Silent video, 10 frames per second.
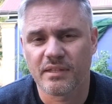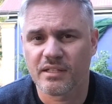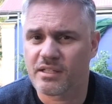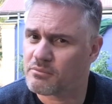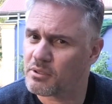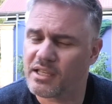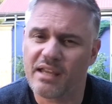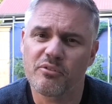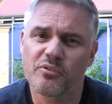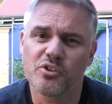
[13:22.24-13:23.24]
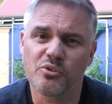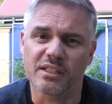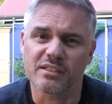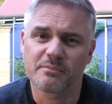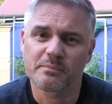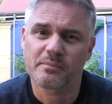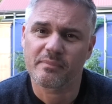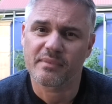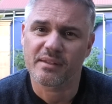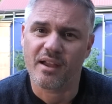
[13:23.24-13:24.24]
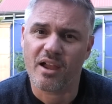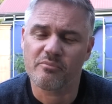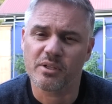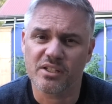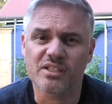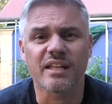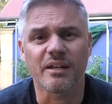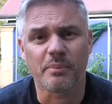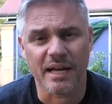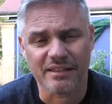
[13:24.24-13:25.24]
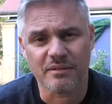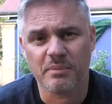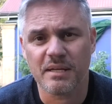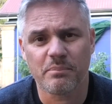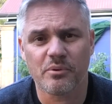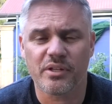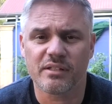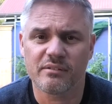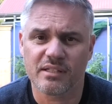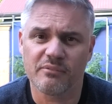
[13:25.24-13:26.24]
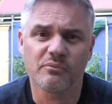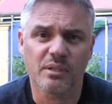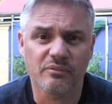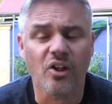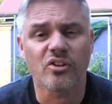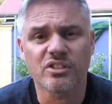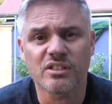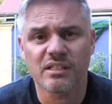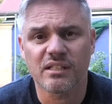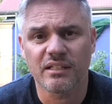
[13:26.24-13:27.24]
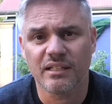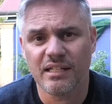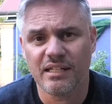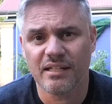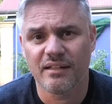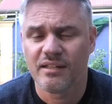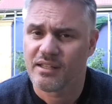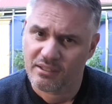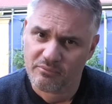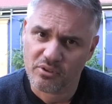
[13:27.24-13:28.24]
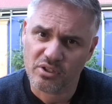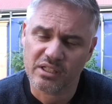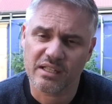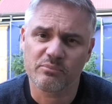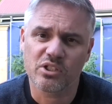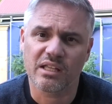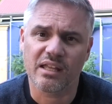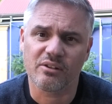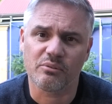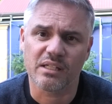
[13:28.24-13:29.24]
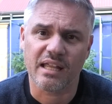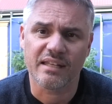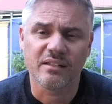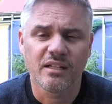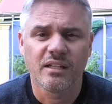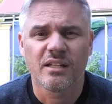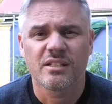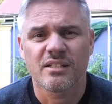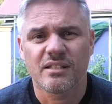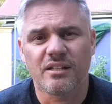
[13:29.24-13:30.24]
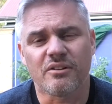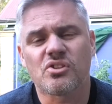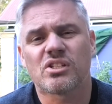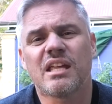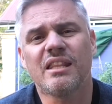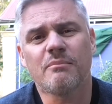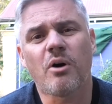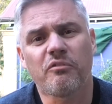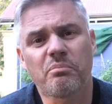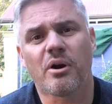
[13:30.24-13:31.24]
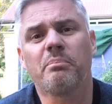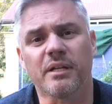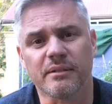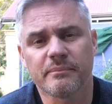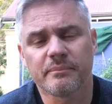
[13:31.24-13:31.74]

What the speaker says: is we're going to have a few drinks. We're going to celebrate the people that we've lost here. We're going to come together and you know, send them off properly.